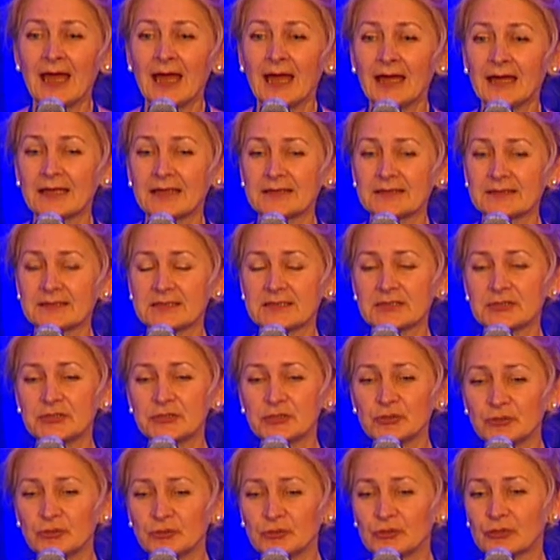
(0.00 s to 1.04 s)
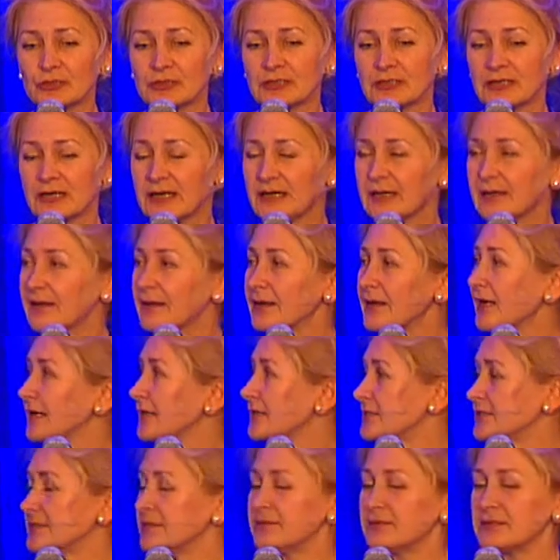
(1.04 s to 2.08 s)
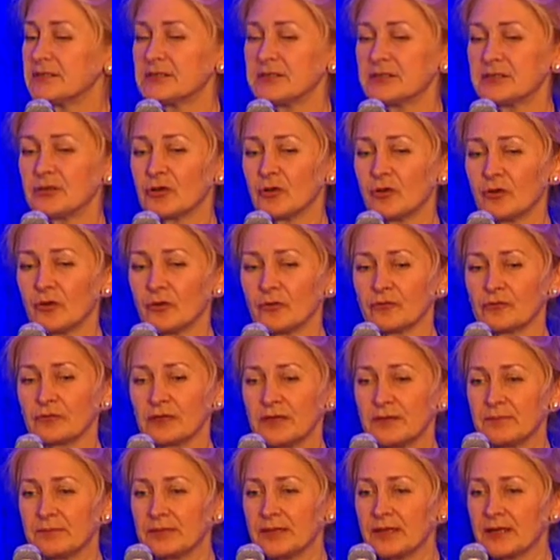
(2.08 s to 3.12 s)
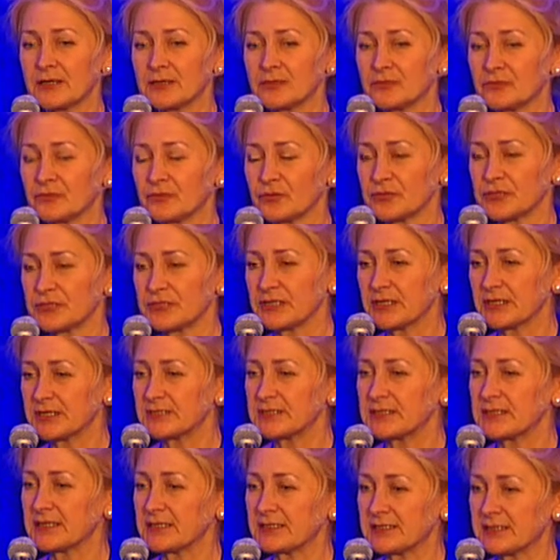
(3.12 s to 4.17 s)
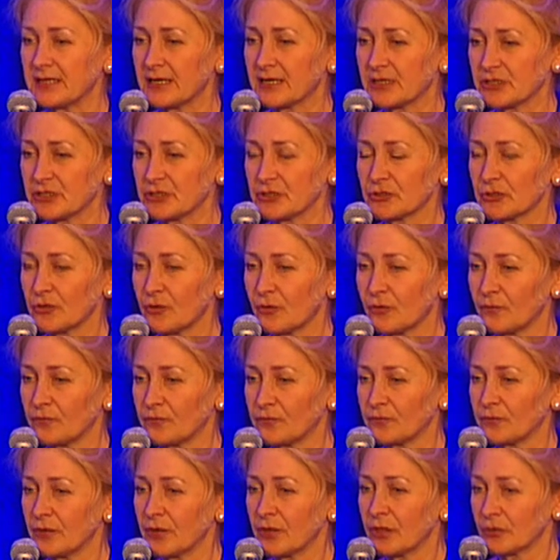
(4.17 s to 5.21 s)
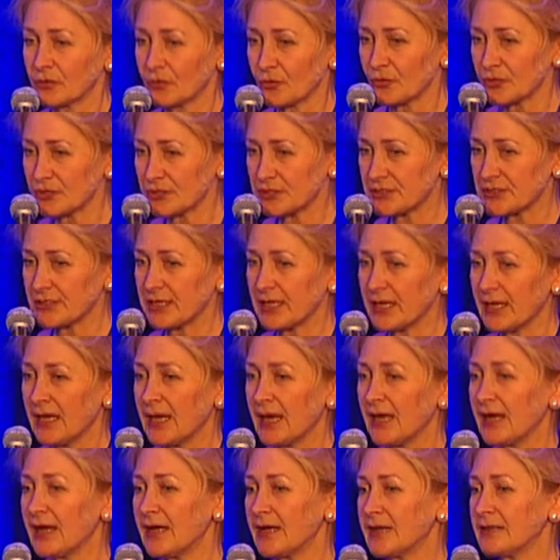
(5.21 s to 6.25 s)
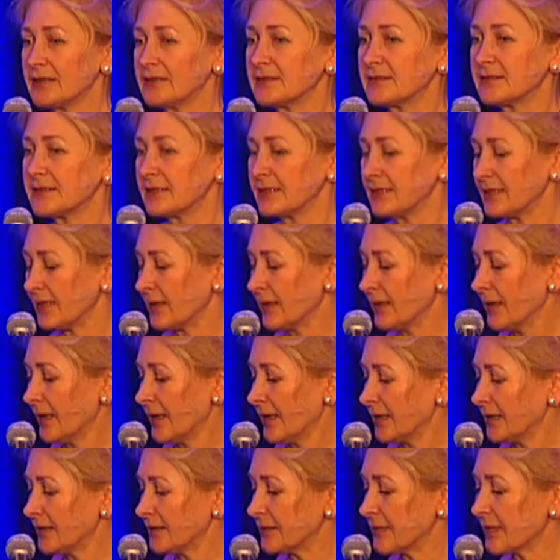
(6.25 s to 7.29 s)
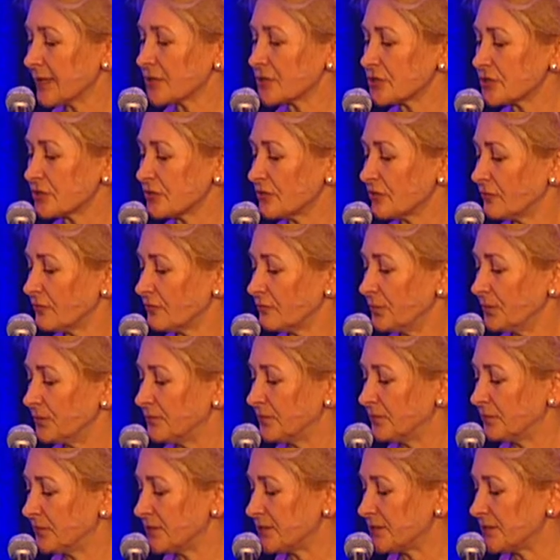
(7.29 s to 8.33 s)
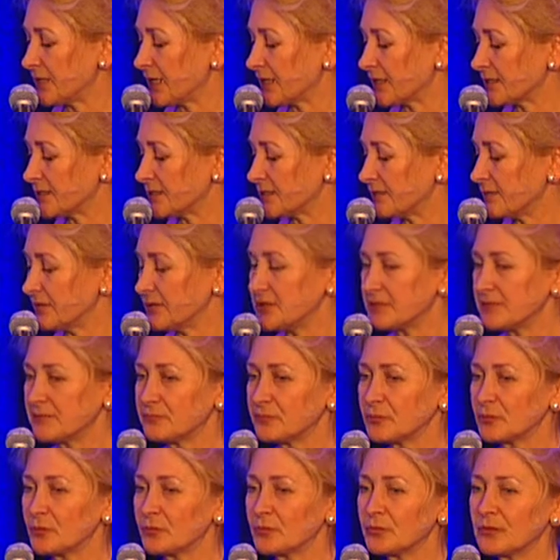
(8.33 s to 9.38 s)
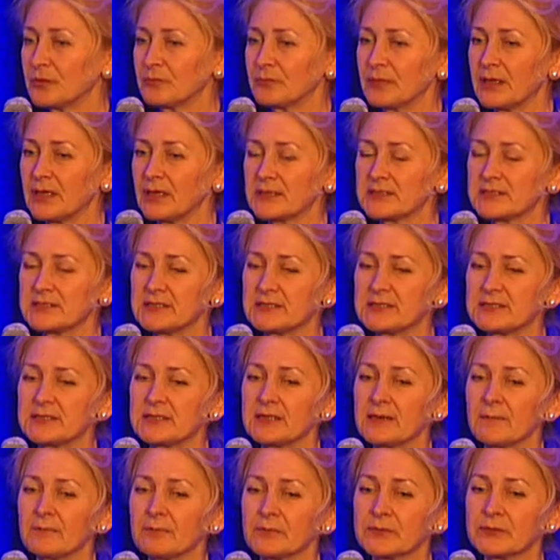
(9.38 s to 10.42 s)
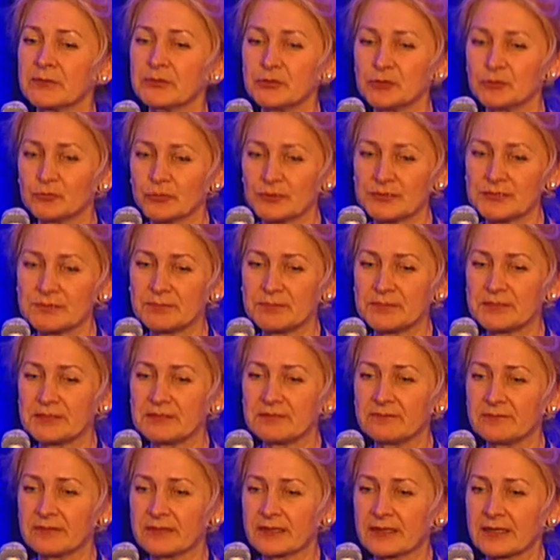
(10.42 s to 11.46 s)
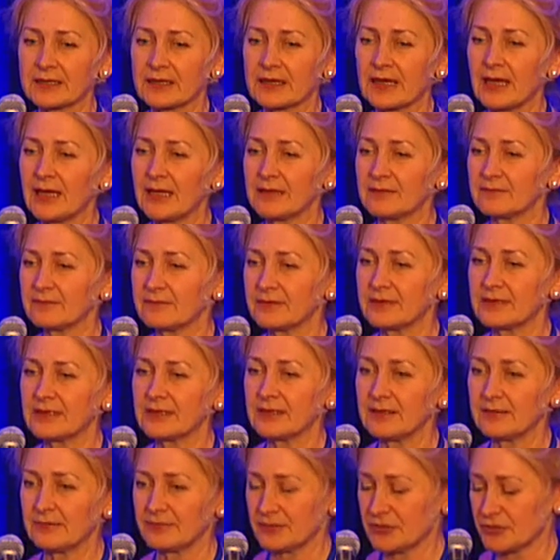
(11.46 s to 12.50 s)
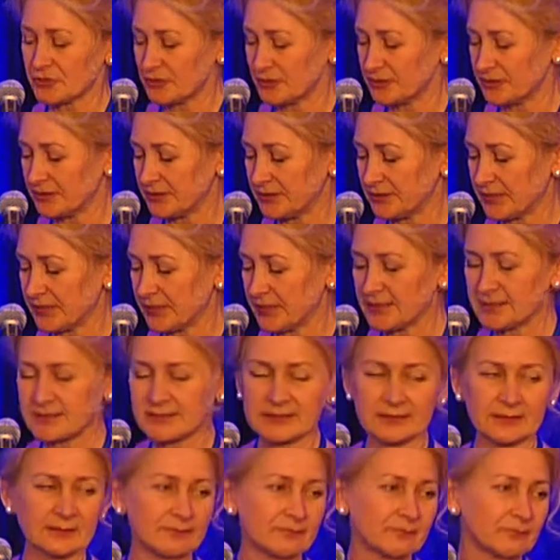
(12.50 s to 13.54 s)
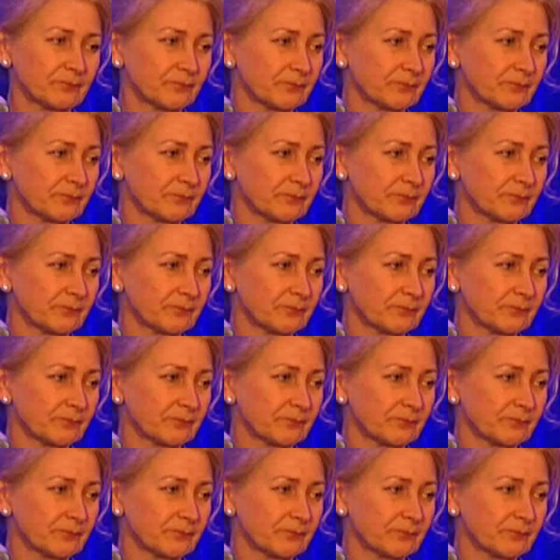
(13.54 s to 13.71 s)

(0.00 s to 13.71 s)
And this dual activity of APR246, induction of ROS and induction of P53 activity probably makes it tumor specific and very efficient in cancer.